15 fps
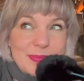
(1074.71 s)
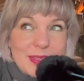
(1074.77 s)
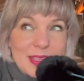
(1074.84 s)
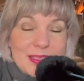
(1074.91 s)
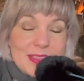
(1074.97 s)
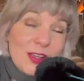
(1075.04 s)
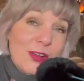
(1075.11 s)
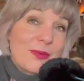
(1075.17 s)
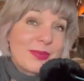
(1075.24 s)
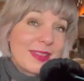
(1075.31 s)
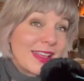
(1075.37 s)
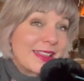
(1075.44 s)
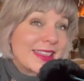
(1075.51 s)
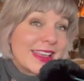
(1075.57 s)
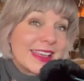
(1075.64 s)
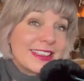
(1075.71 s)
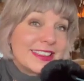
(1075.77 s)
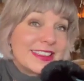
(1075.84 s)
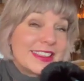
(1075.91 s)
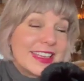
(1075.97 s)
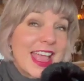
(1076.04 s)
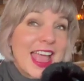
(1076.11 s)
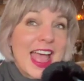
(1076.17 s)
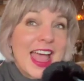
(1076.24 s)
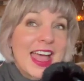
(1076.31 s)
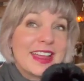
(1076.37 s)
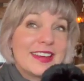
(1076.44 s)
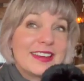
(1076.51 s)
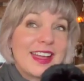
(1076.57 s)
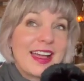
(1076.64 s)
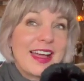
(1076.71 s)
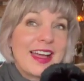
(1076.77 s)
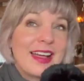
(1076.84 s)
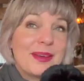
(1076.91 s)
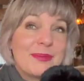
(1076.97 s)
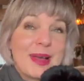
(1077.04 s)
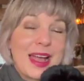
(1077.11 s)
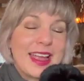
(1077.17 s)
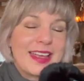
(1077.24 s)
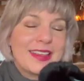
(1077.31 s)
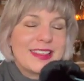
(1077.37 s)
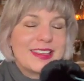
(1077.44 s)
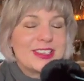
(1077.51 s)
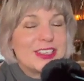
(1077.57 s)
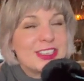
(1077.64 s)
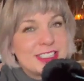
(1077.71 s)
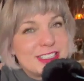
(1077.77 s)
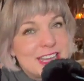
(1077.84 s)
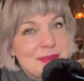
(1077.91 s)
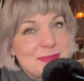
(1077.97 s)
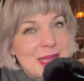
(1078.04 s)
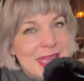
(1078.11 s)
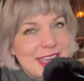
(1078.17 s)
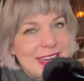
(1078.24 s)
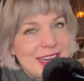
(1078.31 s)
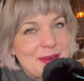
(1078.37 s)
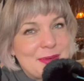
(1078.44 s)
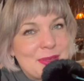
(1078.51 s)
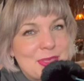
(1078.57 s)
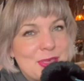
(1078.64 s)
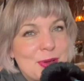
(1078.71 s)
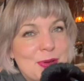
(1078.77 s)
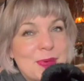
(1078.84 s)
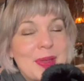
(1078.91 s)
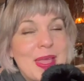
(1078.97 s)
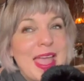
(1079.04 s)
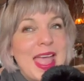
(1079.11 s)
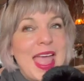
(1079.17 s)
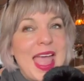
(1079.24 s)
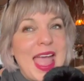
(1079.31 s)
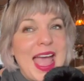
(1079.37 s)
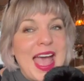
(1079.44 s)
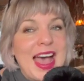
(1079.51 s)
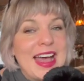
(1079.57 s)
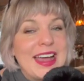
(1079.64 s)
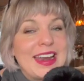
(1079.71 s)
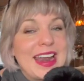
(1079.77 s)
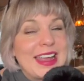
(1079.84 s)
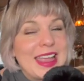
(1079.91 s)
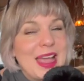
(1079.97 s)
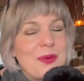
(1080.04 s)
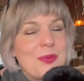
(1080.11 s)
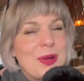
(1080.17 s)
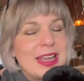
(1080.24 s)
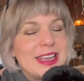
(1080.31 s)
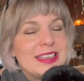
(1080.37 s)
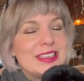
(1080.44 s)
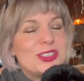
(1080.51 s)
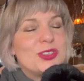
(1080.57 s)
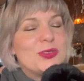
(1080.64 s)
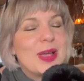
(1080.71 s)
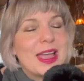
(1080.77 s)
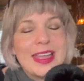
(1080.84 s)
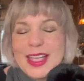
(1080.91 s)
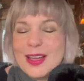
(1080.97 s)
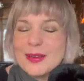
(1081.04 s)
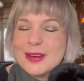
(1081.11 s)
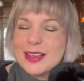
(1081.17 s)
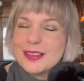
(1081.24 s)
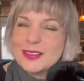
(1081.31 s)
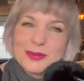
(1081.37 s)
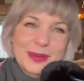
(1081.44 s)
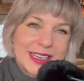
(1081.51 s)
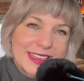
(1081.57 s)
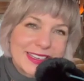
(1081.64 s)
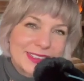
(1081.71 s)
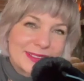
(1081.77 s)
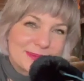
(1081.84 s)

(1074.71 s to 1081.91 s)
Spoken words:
So that's it. And I had such a good time hanging out with you, and I can't wait to hang out next week.